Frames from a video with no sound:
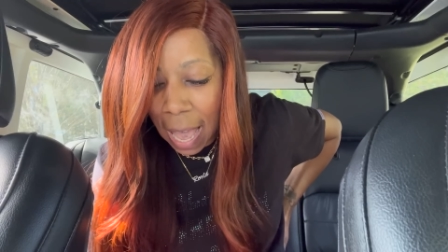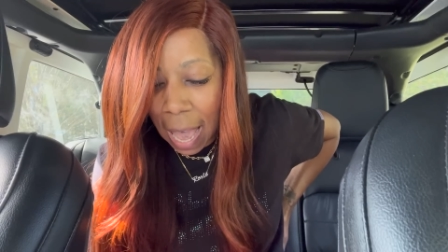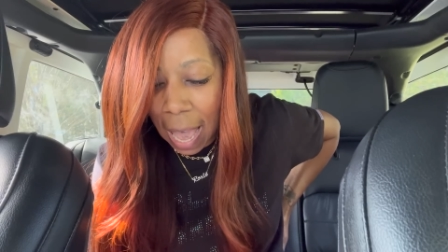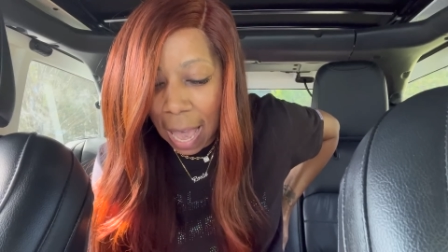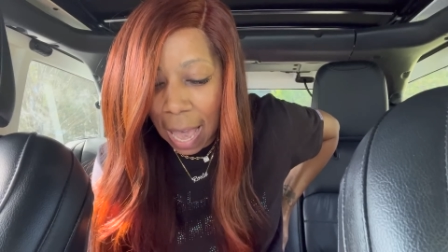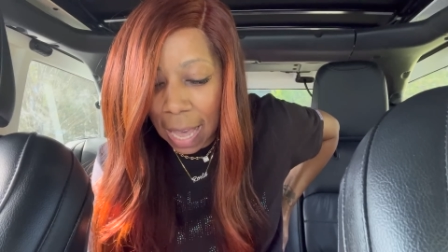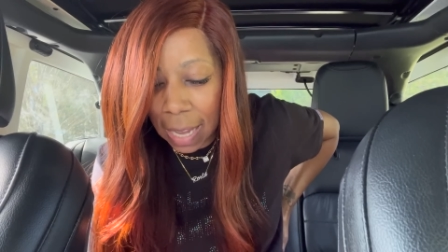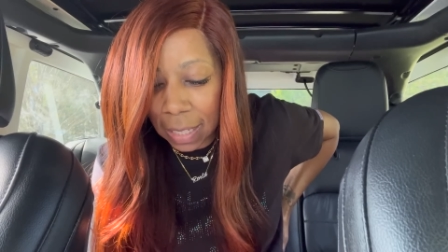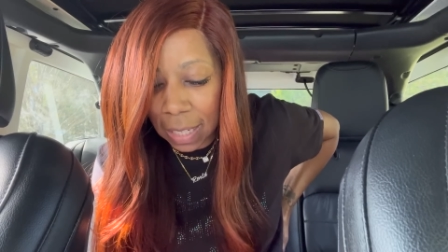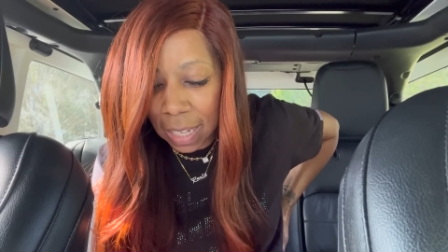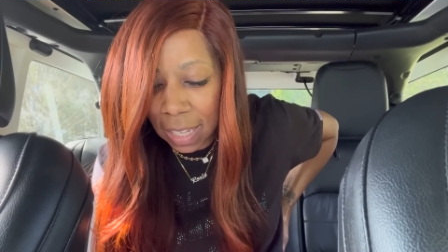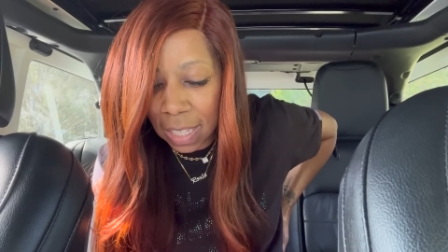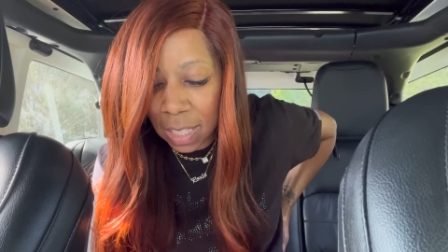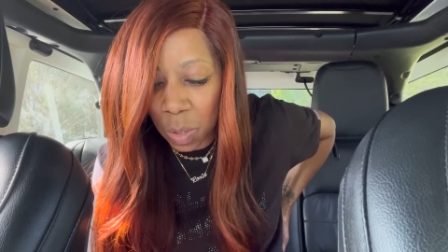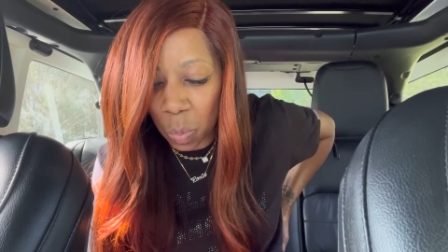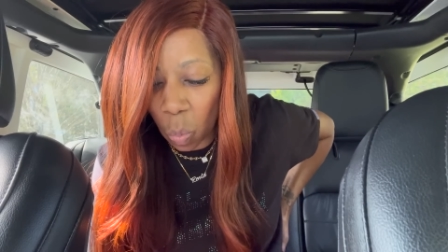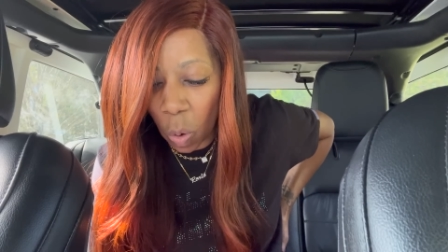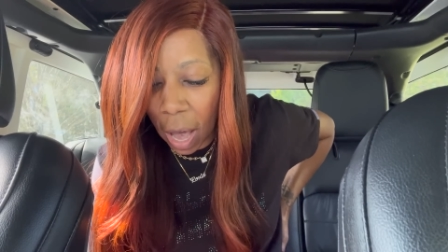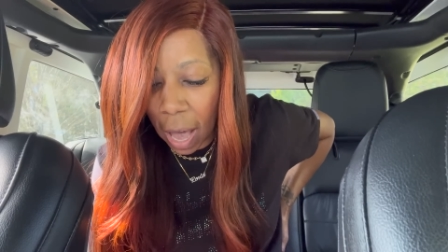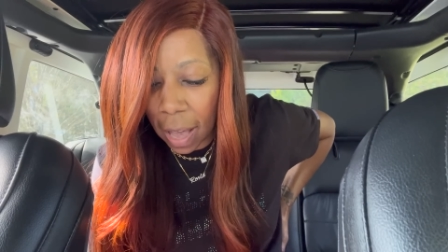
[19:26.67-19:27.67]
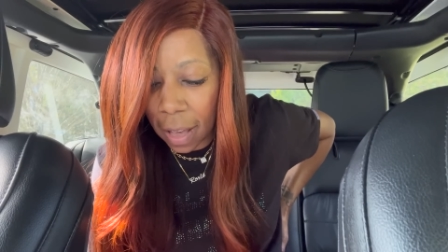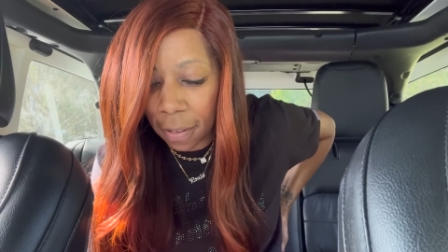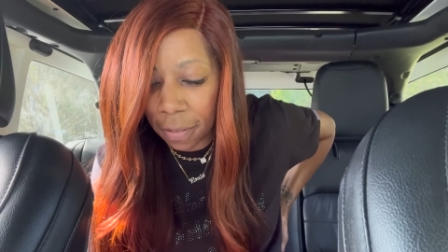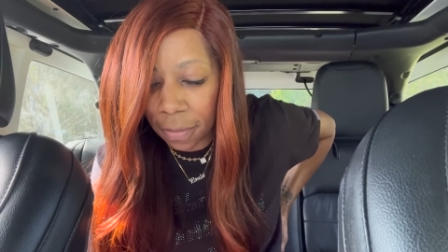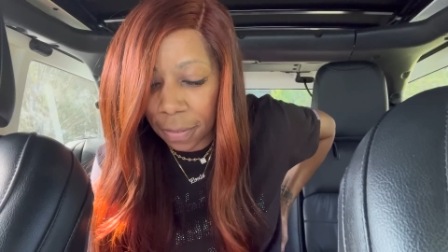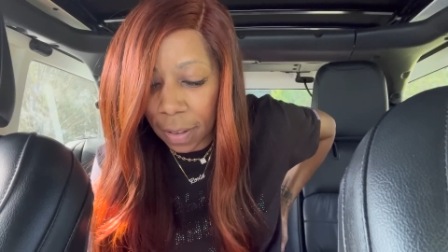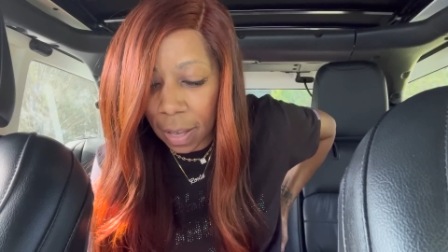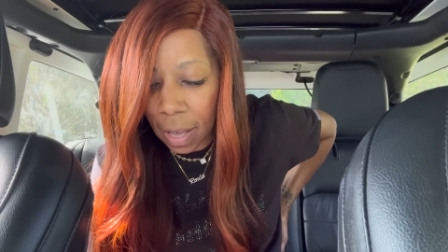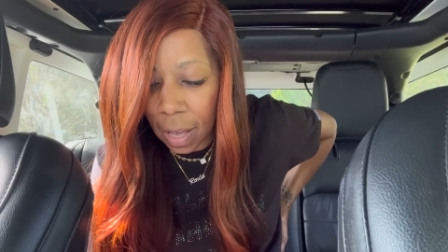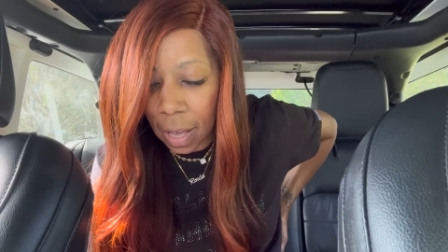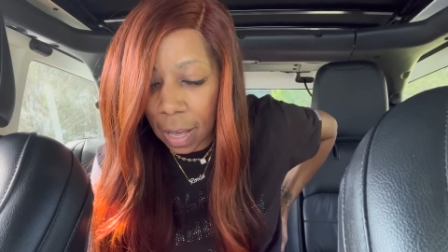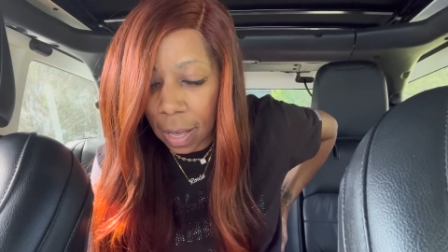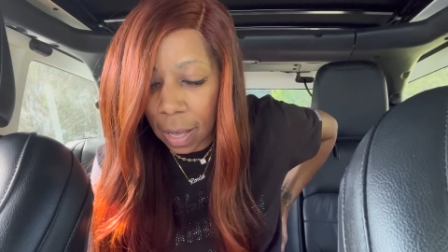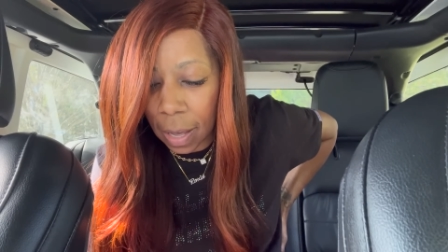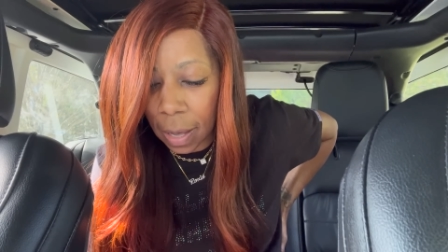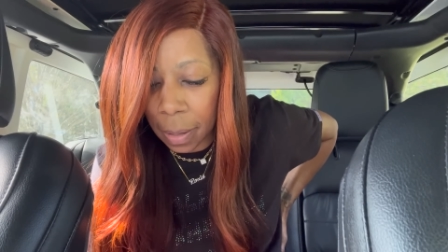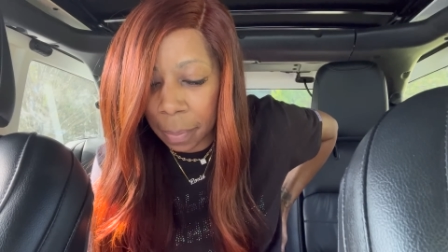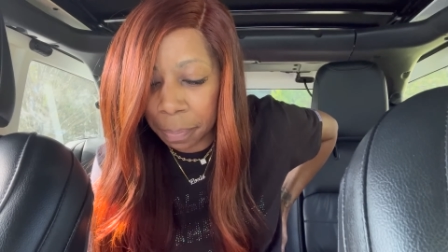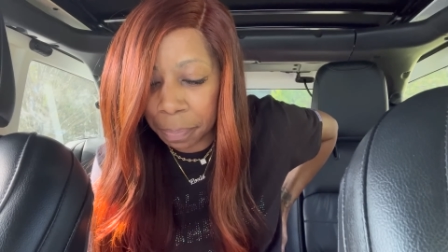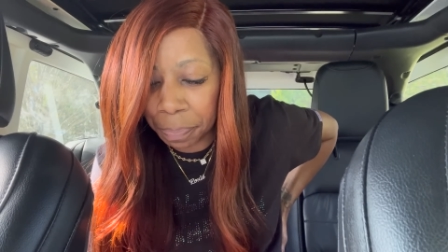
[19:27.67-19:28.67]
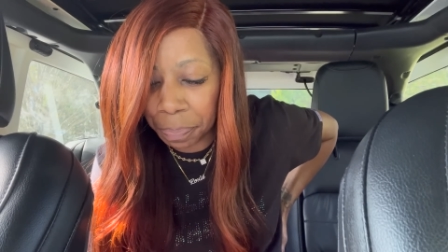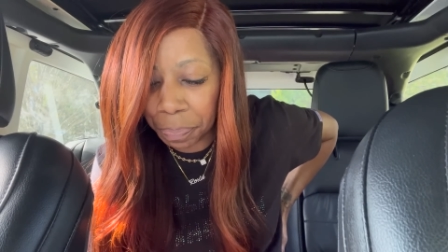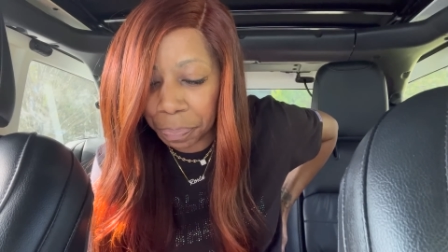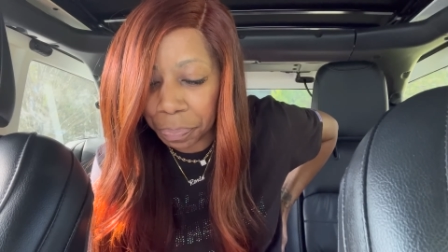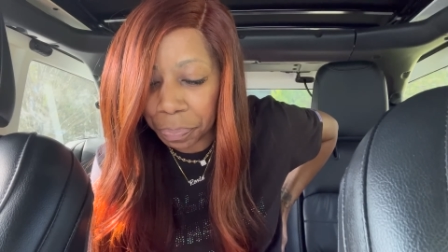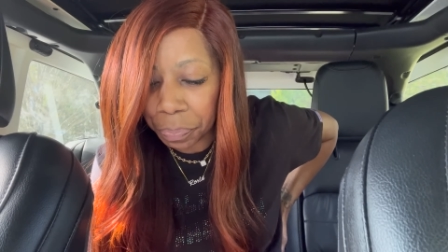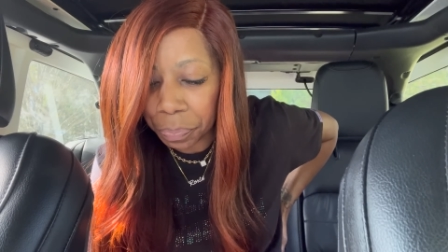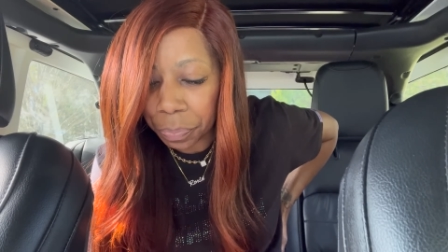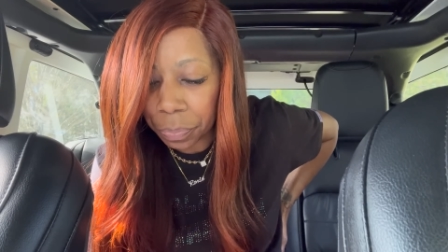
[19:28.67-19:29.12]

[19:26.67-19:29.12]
and his wife, um,